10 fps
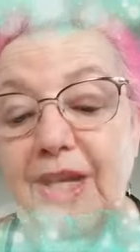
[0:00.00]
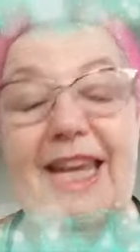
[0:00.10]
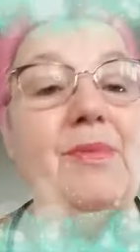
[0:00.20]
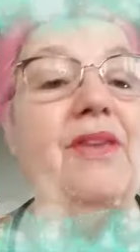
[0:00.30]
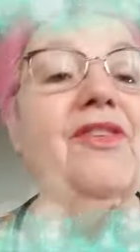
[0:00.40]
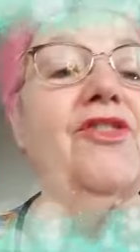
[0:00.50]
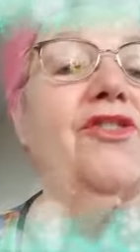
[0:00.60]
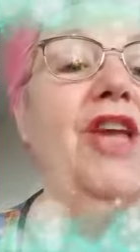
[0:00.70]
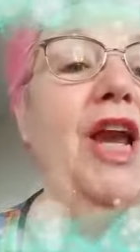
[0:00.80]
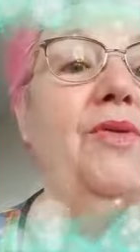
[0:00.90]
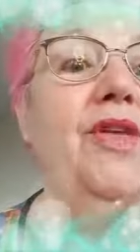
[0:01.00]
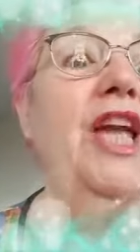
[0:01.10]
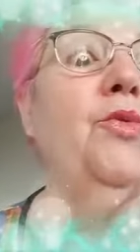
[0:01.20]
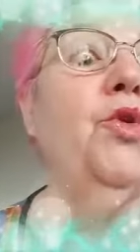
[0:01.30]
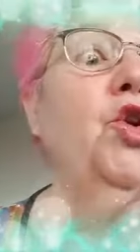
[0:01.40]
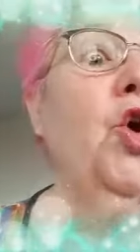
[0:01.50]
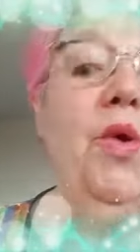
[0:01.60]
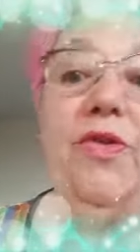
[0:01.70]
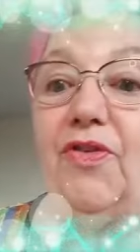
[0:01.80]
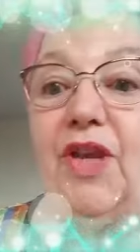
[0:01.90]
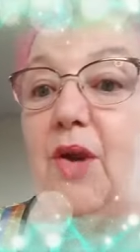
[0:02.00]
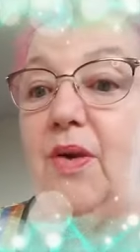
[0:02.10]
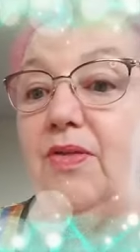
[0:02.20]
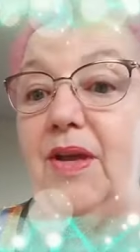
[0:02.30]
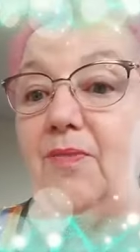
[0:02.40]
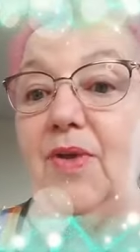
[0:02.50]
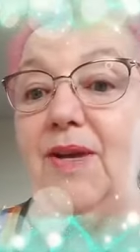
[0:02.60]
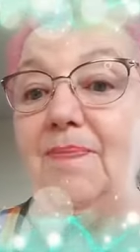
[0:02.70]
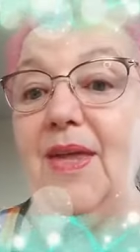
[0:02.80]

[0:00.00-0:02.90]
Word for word: can be such a scary thing. And you know it's a scary thing, right?